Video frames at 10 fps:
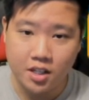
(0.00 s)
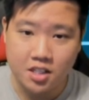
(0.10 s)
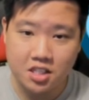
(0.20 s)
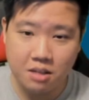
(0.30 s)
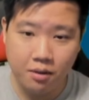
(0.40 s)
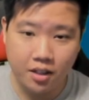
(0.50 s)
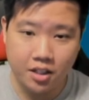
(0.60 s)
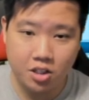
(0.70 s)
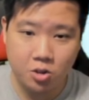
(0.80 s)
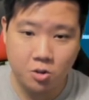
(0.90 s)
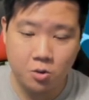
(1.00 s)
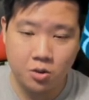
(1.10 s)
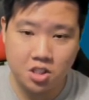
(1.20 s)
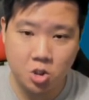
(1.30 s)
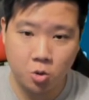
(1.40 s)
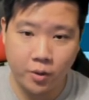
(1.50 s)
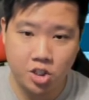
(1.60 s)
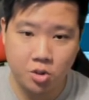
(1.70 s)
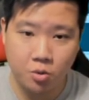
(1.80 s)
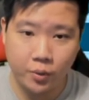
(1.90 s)
Similar to the
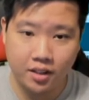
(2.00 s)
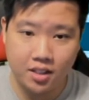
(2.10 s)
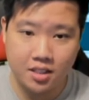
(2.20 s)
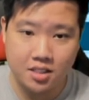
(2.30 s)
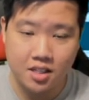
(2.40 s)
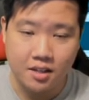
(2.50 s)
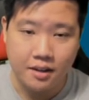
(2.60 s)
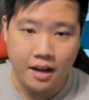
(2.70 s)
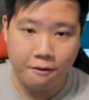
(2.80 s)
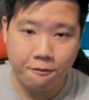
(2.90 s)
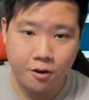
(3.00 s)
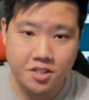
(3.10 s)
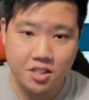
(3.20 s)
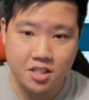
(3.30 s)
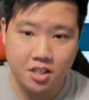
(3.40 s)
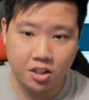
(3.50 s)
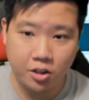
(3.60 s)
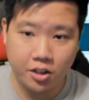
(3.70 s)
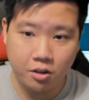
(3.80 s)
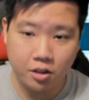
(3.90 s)
situation with these. At first, these are
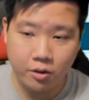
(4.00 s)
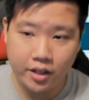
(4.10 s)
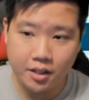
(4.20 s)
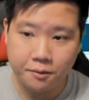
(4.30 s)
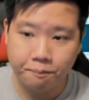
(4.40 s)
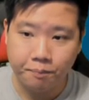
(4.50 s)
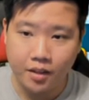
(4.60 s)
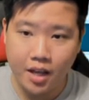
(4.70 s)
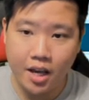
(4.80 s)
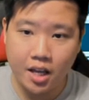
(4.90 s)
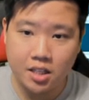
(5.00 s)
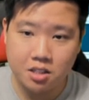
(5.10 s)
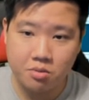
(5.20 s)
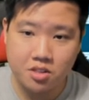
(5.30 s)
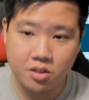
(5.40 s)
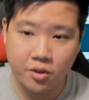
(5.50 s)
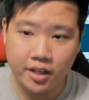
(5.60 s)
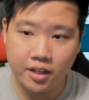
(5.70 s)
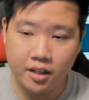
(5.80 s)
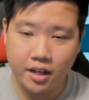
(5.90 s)
333, and this was
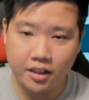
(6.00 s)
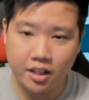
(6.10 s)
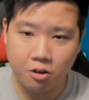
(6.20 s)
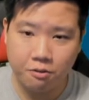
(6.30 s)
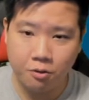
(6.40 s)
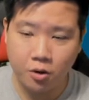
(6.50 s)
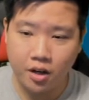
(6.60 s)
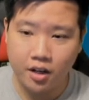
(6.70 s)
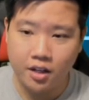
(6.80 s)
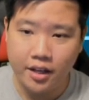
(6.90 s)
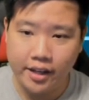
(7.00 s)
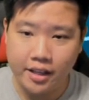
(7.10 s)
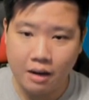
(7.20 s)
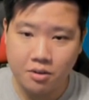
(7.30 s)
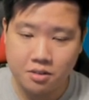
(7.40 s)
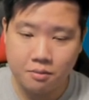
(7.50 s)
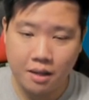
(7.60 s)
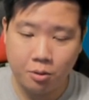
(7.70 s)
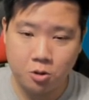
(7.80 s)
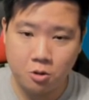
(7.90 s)
3, I think, or 4. And then I was
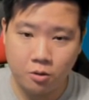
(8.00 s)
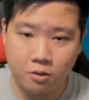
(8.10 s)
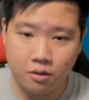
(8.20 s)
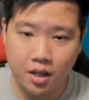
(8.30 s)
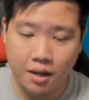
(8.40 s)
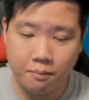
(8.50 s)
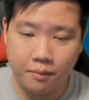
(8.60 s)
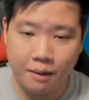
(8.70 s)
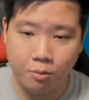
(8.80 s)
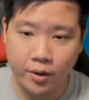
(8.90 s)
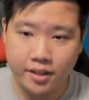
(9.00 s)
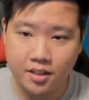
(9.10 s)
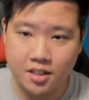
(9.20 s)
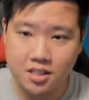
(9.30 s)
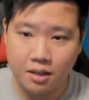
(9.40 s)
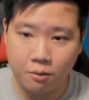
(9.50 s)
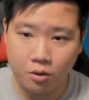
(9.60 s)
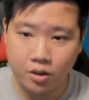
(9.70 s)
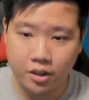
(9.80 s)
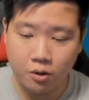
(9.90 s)
able to upgrade this and,
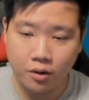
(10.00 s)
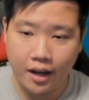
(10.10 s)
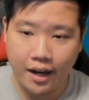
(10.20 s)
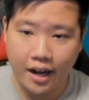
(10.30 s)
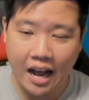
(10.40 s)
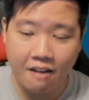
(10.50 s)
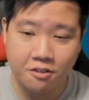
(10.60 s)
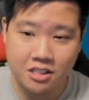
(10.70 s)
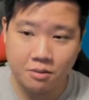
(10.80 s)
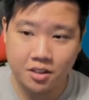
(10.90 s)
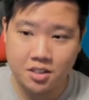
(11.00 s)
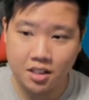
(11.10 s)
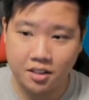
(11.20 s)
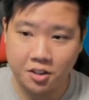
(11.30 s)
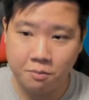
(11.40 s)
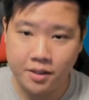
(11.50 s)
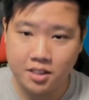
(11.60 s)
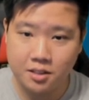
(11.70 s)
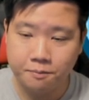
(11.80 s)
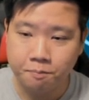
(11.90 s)
you know, have some of these a little
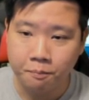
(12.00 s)
bit.